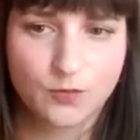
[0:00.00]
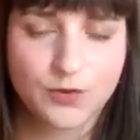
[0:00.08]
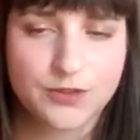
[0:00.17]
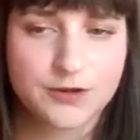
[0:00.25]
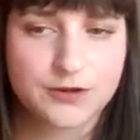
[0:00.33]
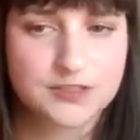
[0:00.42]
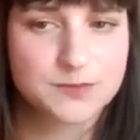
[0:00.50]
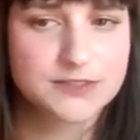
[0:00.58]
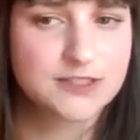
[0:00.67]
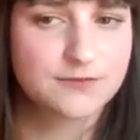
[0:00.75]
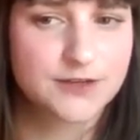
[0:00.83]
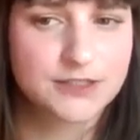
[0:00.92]
Were there
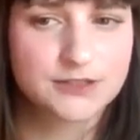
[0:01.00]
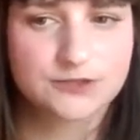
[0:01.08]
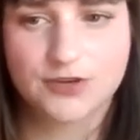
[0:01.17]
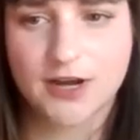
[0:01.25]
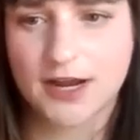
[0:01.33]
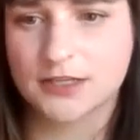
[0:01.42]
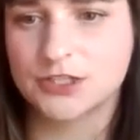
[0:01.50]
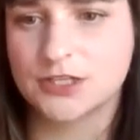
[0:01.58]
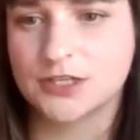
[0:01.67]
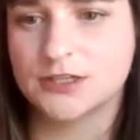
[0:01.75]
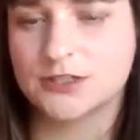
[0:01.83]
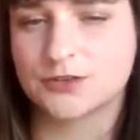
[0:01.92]
specific
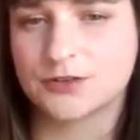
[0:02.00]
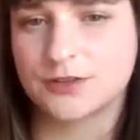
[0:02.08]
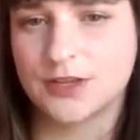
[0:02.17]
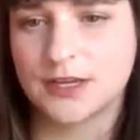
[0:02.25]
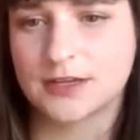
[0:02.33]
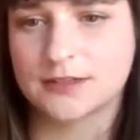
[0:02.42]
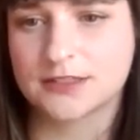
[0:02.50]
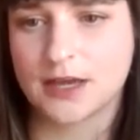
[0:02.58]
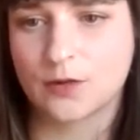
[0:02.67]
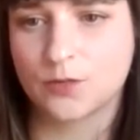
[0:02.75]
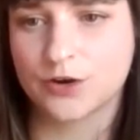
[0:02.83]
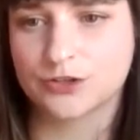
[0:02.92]
strategies or things
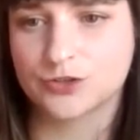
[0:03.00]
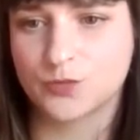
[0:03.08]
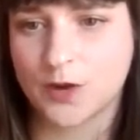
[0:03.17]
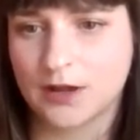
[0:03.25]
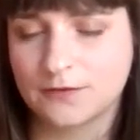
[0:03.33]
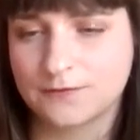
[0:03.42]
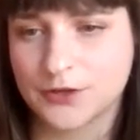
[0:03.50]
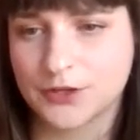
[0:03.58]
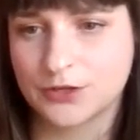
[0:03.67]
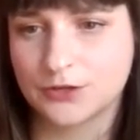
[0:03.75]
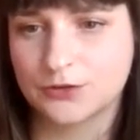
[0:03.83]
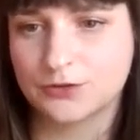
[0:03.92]
that worked well for
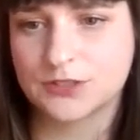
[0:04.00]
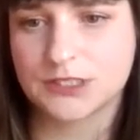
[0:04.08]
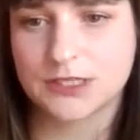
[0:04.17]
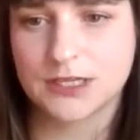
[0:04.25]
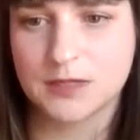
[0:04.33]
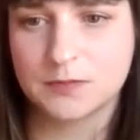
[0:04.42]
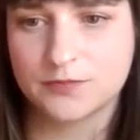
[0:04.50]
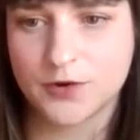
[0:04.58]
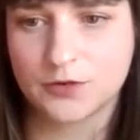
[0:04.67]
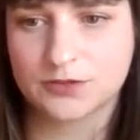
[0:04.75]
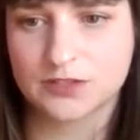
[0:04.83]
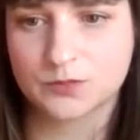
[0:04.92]
you to keep
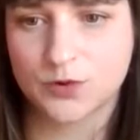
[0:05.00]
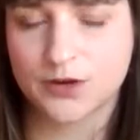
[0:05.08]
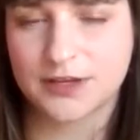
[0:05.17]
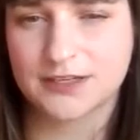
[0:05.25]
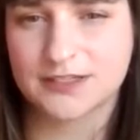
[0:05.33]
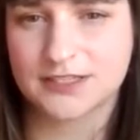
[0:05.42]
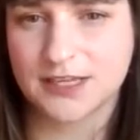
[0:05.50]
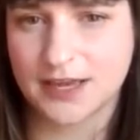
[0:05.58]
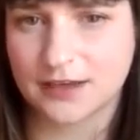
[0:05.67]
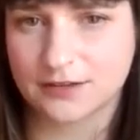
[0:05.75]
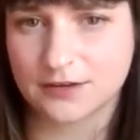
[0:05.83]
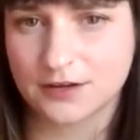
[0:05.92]
folks working
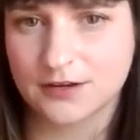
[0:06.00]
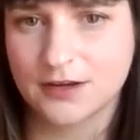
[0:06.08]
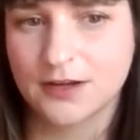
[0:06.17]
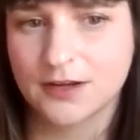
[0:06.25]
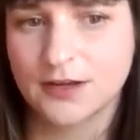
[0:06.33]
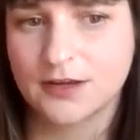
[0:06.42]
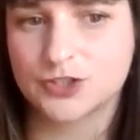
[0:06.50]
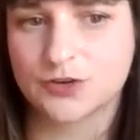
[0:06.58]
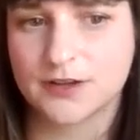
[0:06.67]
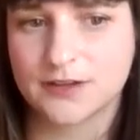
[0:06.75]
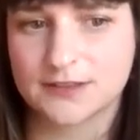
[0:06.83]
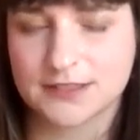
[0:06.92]
together
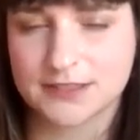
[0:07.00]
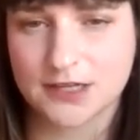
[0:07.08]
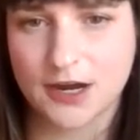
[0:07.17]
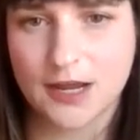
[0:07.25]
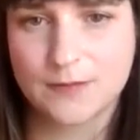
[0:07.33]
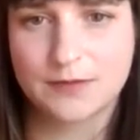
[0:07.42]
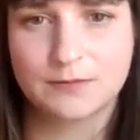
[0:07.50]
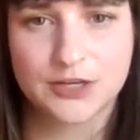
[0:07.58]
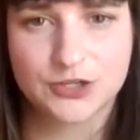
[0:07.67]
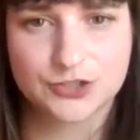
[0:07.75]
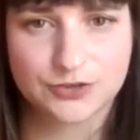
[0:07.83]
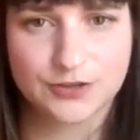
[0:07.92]
during this time and
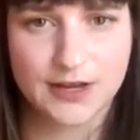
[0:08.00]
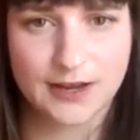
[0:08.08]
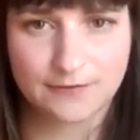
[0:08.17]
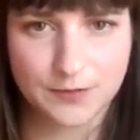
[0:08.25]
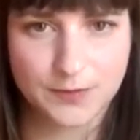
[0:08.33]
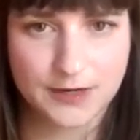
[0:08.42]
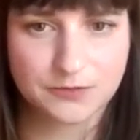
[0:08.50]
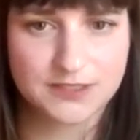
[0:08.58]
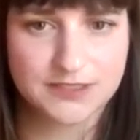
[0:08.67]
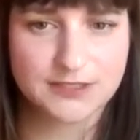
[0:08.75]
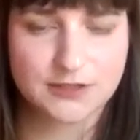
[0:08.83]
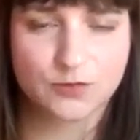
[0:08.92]
make sure that everybody
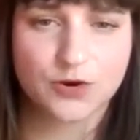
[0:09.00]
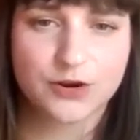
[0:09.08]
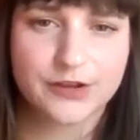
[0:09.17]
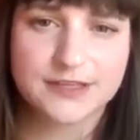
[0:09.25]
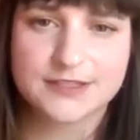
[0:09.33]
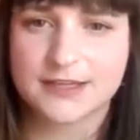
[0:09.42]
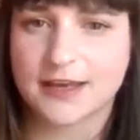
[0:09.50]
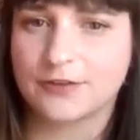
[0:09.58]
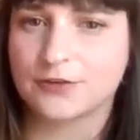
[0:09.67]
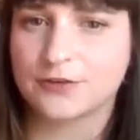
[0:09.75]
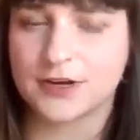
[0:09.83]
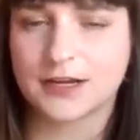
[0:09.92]
was still working
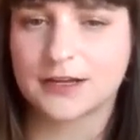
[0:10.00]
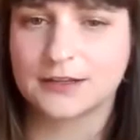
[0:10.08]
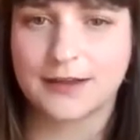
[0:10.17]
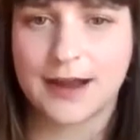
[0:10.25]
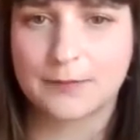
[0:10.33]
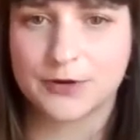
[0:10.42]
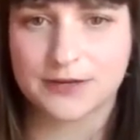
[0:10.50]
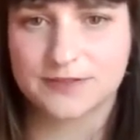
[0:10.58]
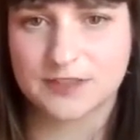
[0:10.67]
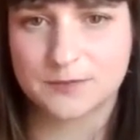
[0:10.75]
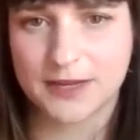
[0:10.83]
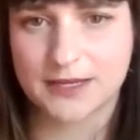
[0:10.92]
together in a collaborative
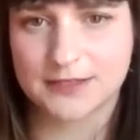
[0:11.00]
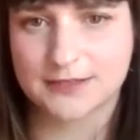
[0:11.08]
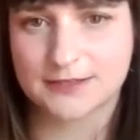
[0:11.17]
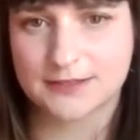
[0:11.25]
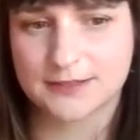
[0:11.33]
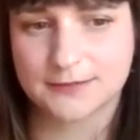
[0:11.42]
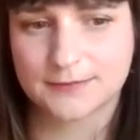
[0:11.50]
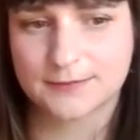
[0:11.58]
space?